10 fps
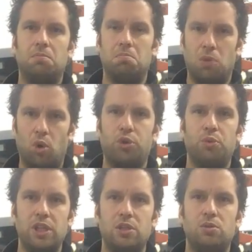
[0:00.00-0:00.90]
mode
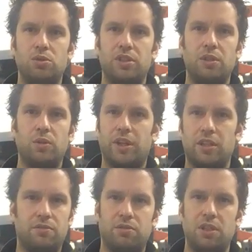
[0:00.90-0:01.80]
we are using, whether
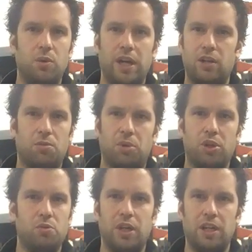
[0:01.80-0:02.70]
it's free weight or
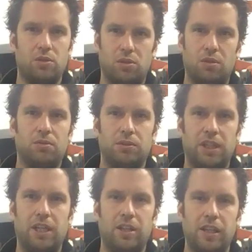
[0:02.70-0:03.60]
body weight or
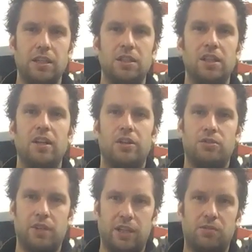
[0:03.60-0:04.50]
anything.
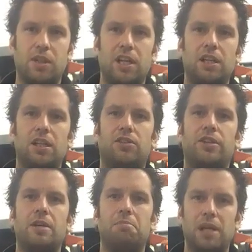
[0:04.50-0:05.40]
Strength training is
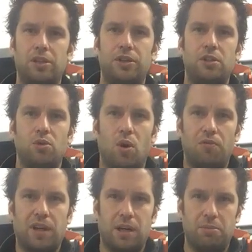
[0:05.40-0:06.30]
the ability to
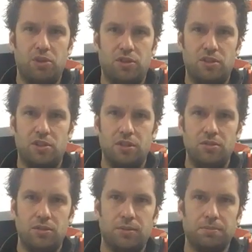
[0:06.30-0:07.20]
overcome
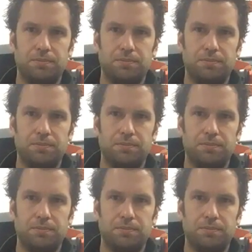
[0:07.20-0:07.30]
resistance,